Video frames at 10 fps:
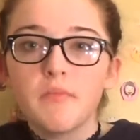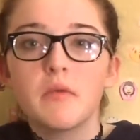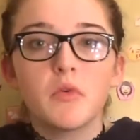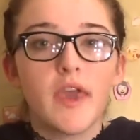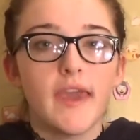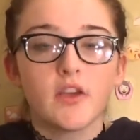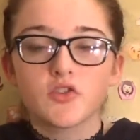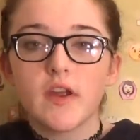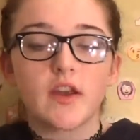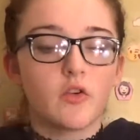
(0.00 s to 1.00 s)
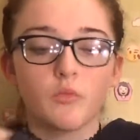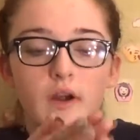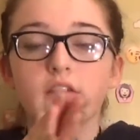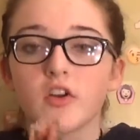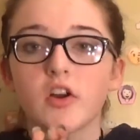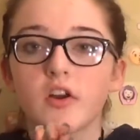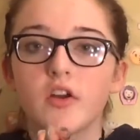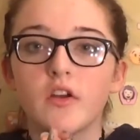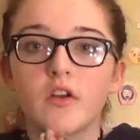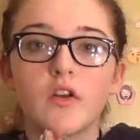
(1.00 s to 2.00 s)
people gay or straight or whatever.
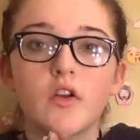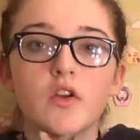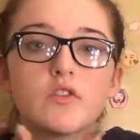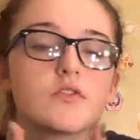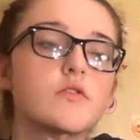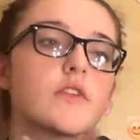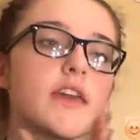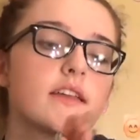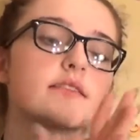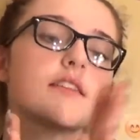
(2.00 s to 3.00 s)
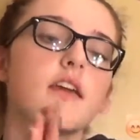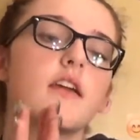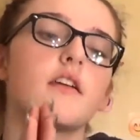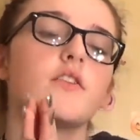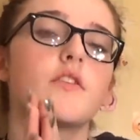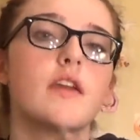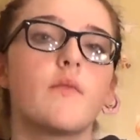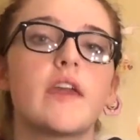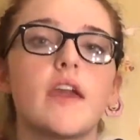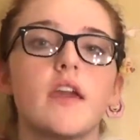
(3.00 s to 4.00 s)
So you can't say you can't
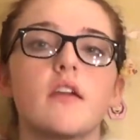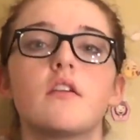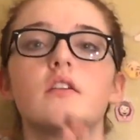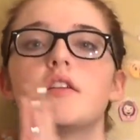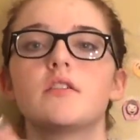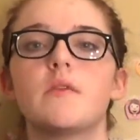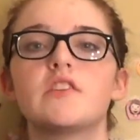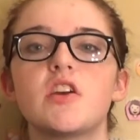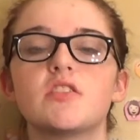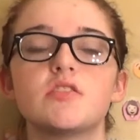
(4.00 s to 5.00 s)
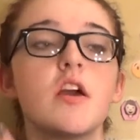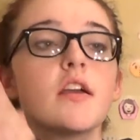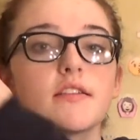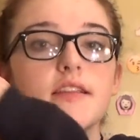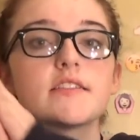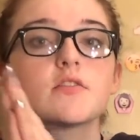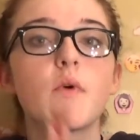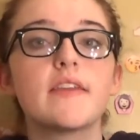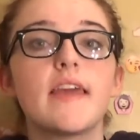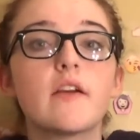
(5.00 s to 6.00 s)
be gay, you need to be changed. Because that's the
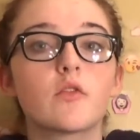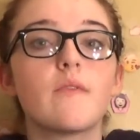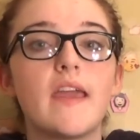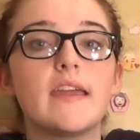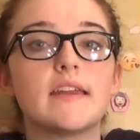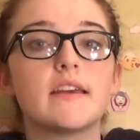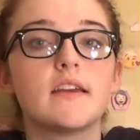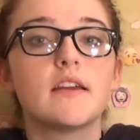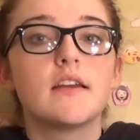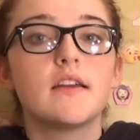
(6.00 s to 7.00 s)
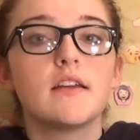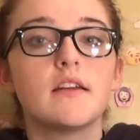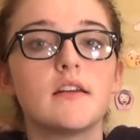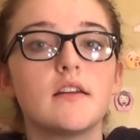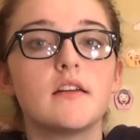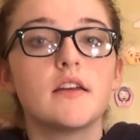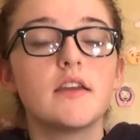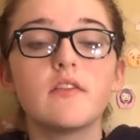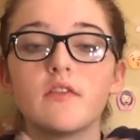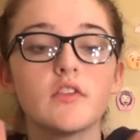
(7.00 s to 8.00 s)
way they were made.
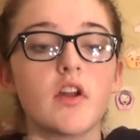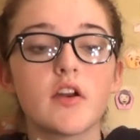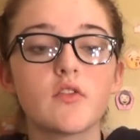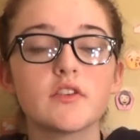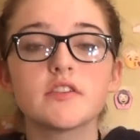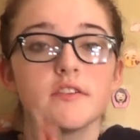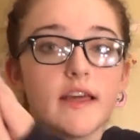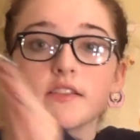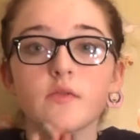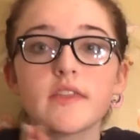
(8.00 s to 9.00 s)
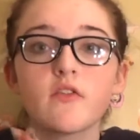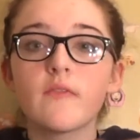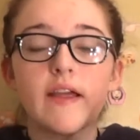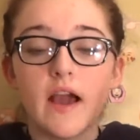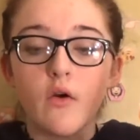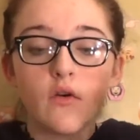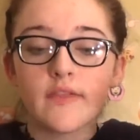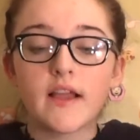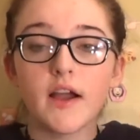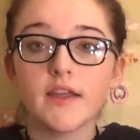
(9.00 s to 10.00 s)
Even if you're not a Christian, that's the way they were made. However
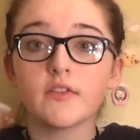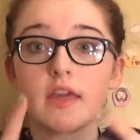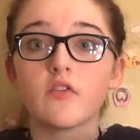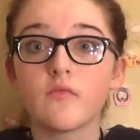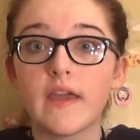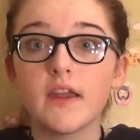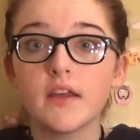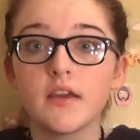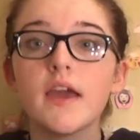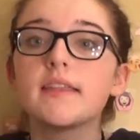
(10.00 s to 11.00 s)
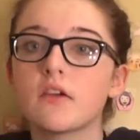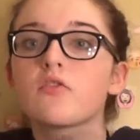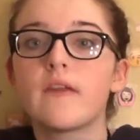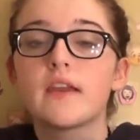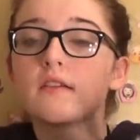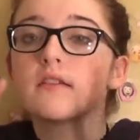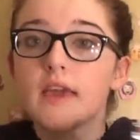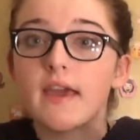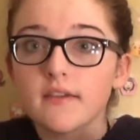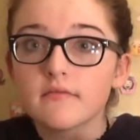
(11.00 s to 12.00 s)
they got here, they were made, and they were made
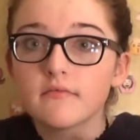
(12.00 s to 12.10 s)
gay.